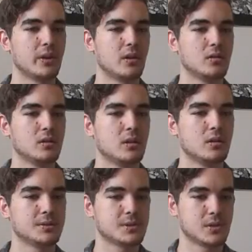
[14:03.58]
go.
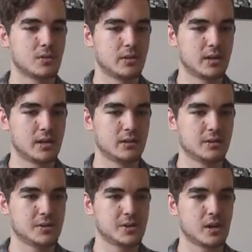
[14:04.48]
So,
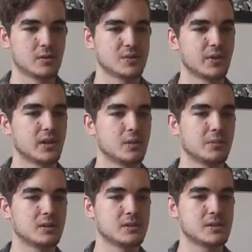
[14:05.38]
should always forget the
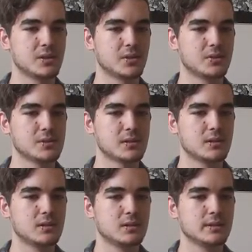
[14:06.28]
buttons to use.
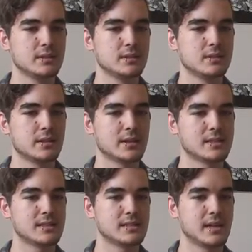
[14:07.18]
It's